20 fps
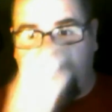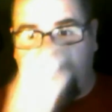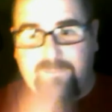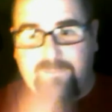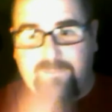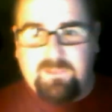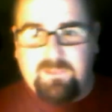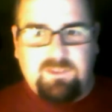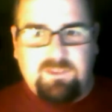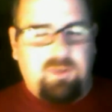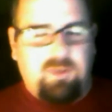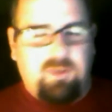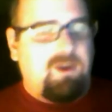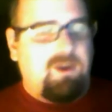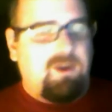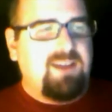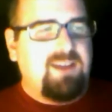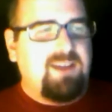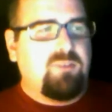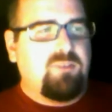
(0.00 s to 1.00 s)
So I
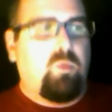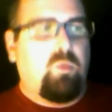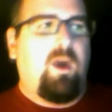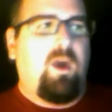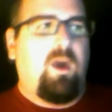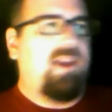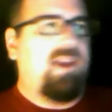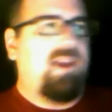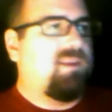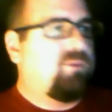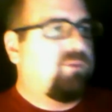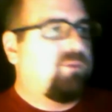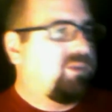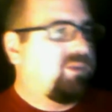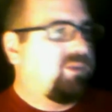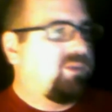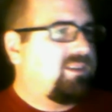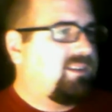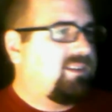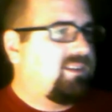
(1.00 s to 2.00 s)
just wanted him to
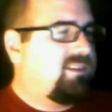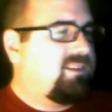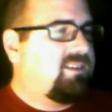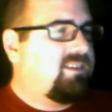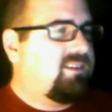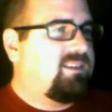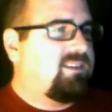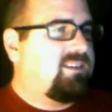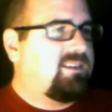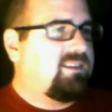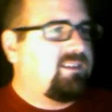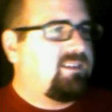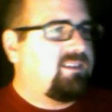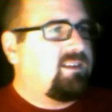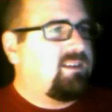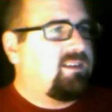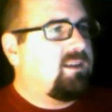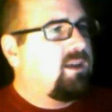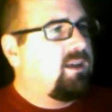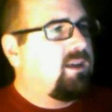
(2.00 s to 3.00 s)
to succeed.
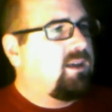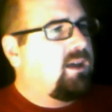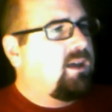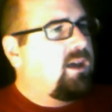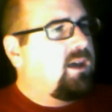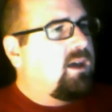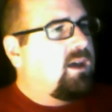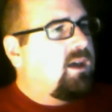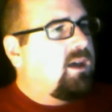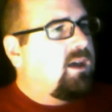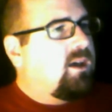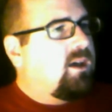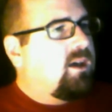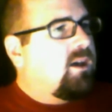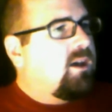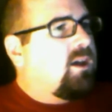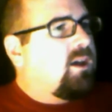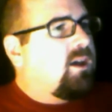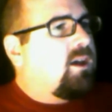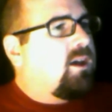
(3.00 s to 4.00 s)

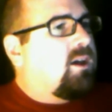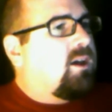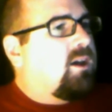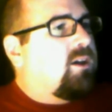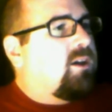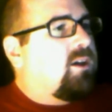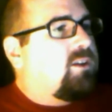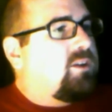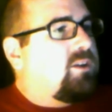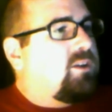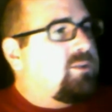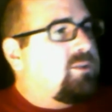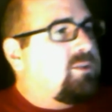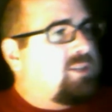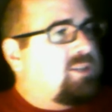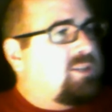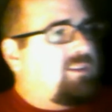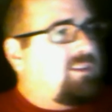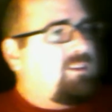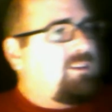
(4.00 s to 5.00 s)
So I'm sure
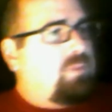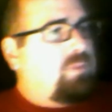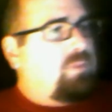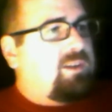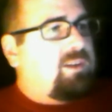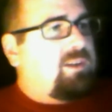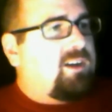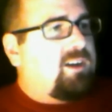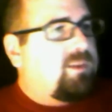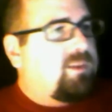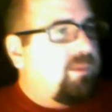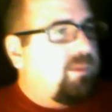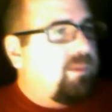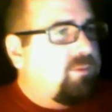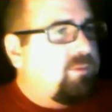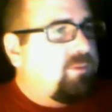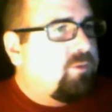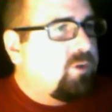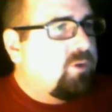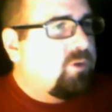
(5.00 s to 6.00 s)
this has been talked about
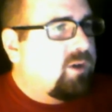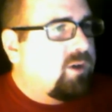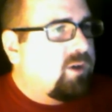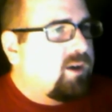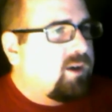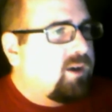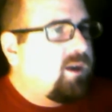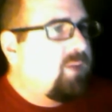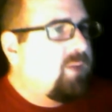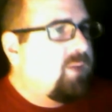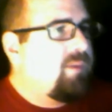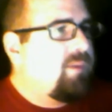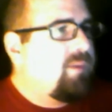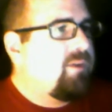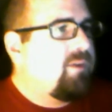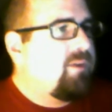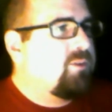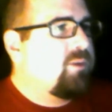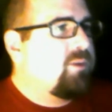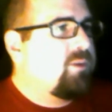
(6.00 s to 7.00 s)
before, but I
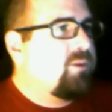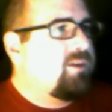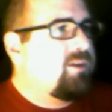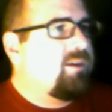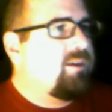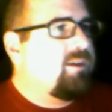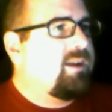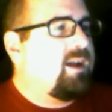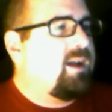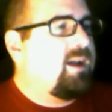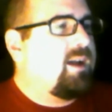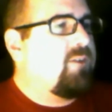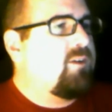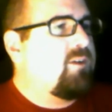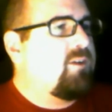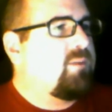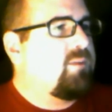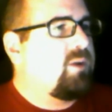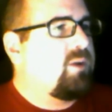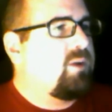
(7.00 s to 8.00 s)
was wondering, I've heard
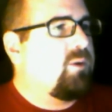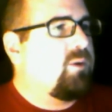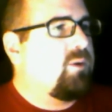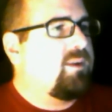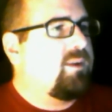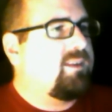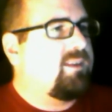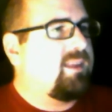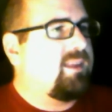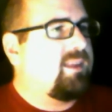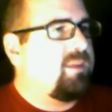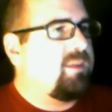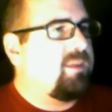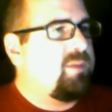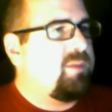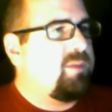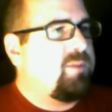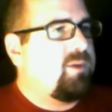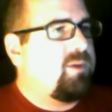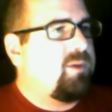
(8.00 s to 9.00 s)
McCoy say that
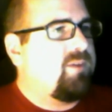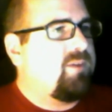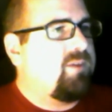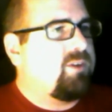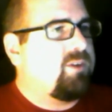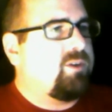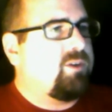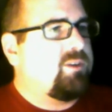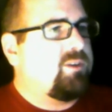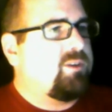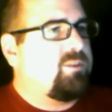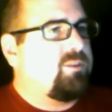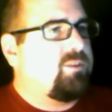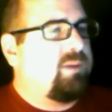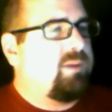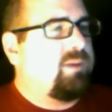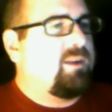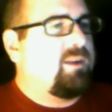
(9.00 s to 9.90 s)
people have to earn their spot on the